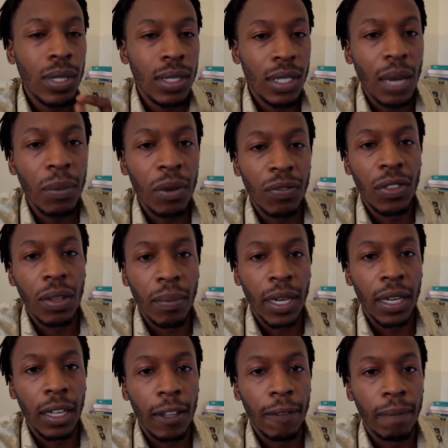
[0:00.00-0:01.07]
some of the
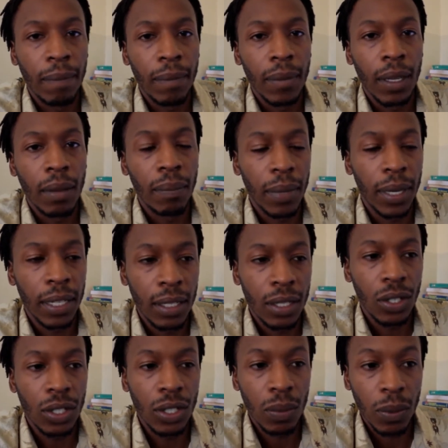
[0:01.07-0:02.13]
money, but
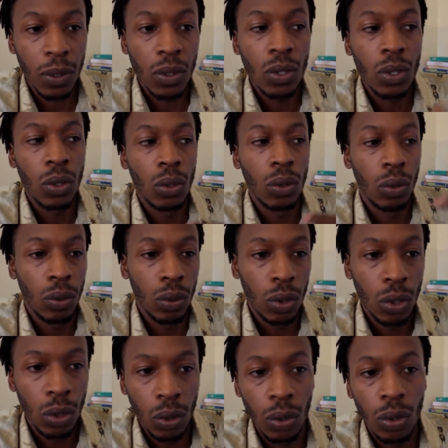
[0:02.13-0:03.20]
you're supposed
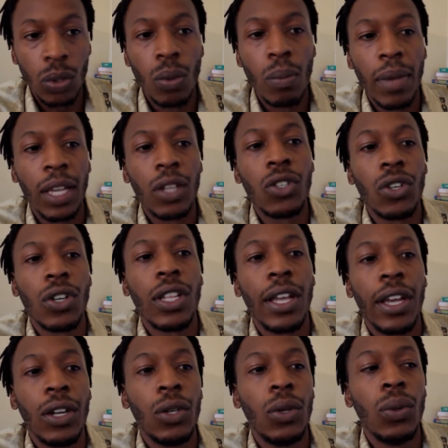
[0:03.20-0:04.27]
to make sure
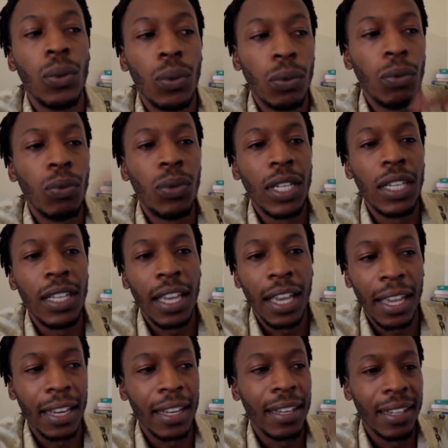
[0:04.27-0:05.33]
that you
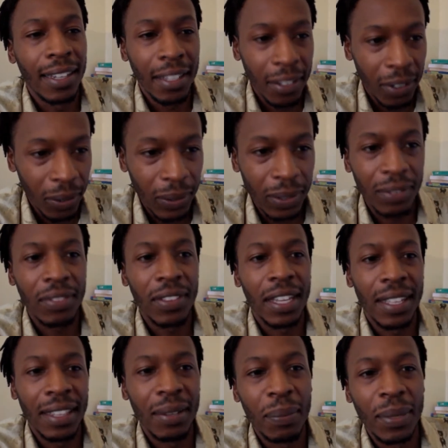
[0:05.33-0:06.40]
regain all of the
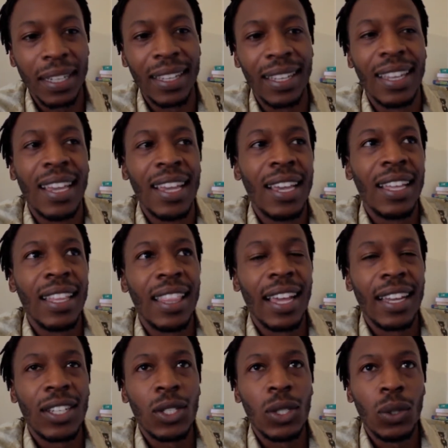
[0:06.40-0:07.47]
other money
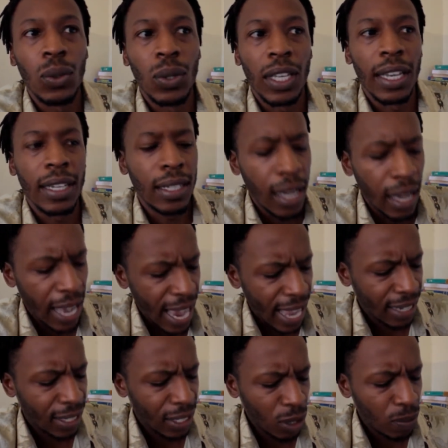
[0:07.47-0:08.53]
that you get.
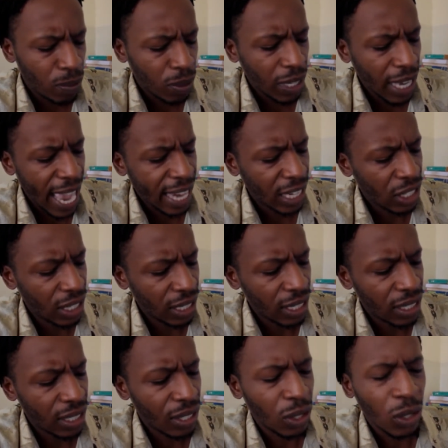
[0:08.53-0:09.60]
And this book actually
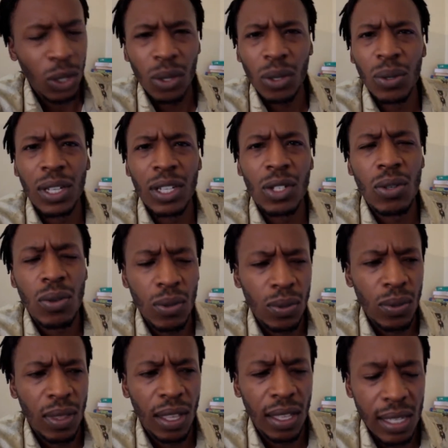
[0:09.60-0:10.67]
didn't go into
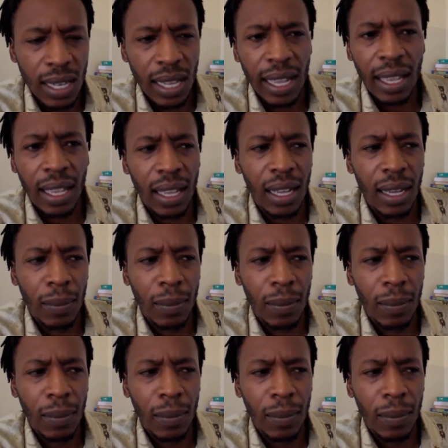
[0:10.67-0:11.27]
things like